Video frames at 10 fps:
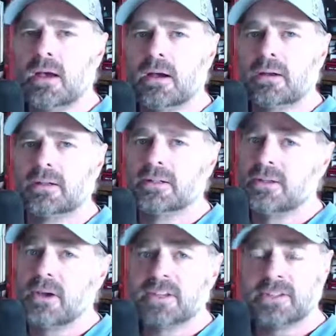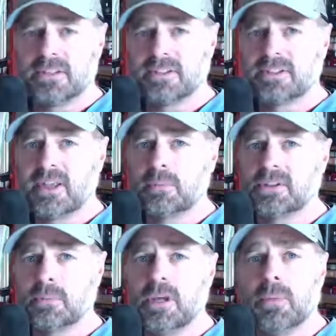You guys had sent me
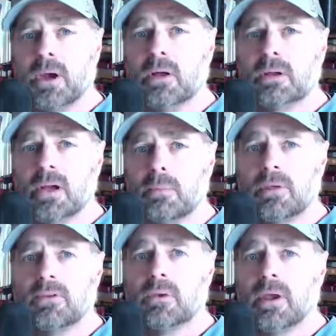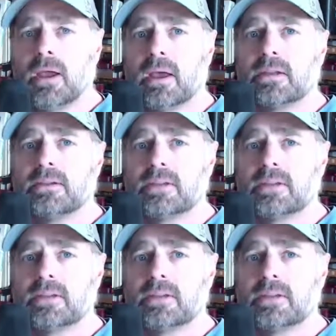some email, a couple of you had,